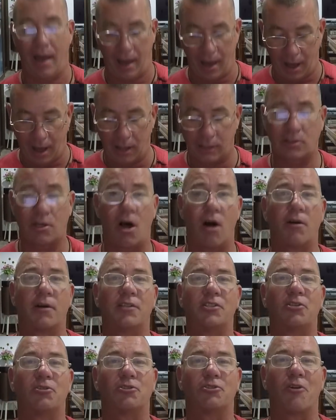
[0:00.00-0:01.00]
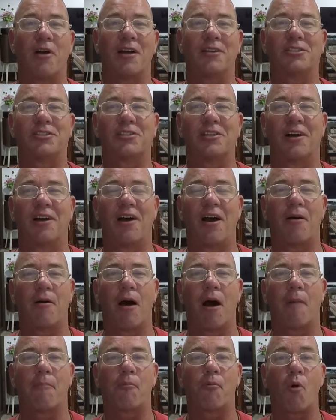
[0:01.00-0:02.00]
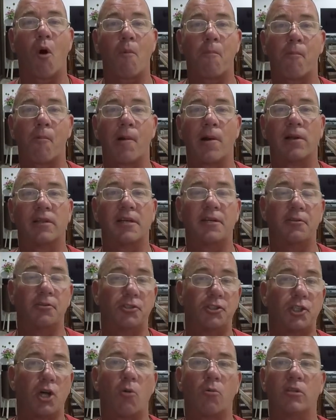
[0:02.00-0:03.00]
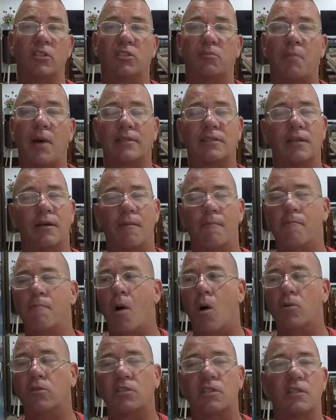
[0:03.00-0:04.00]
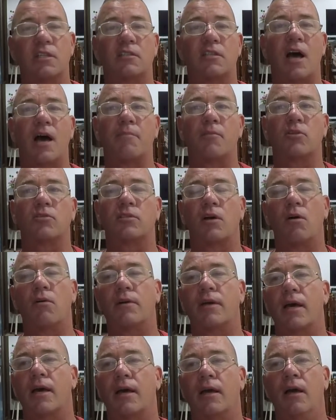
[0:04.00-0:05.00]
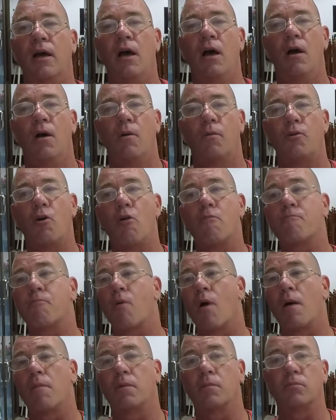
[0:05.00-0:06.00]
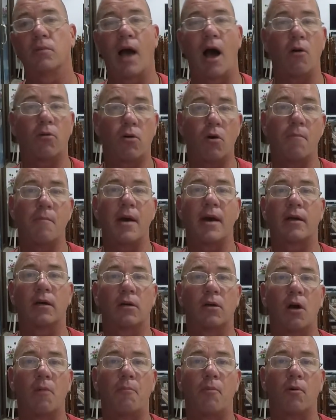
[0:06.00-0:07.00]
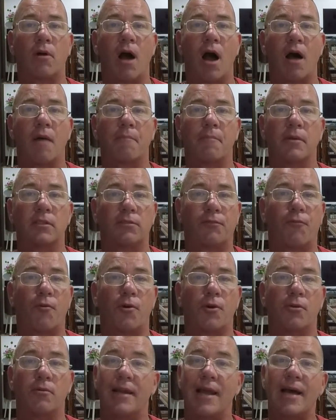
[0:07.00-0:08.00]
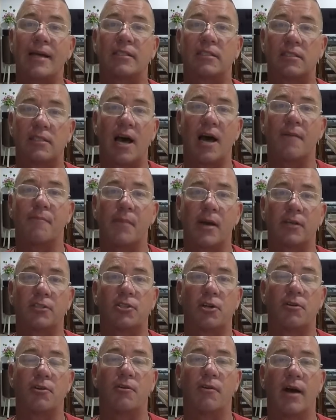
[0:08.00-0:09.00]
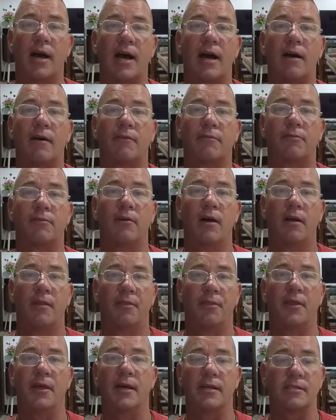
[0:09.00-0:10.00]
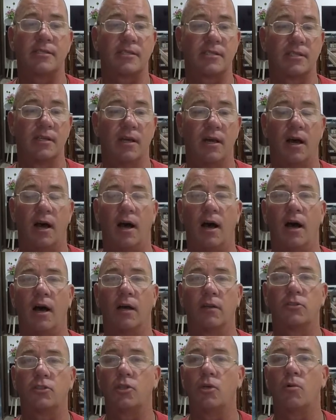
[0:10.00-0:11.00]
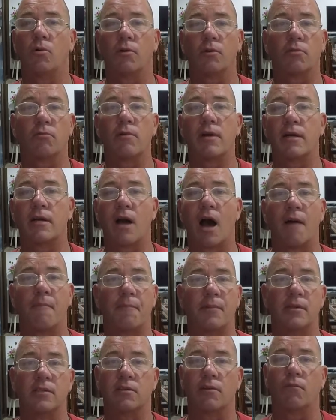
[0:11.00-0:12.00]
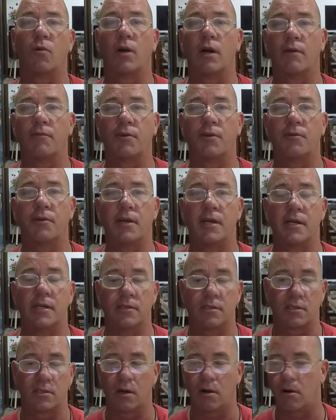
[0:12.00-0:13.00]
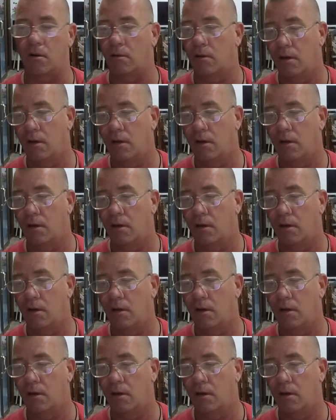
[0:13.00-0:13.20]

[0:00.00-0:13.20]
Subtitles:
as long as you're dressed appropriately and you show respect, most of the time they'll say, okay, no problem, I'll go make a couple copies for you. Next time, make sure you have this 2 or 3 copies of whatever you need. So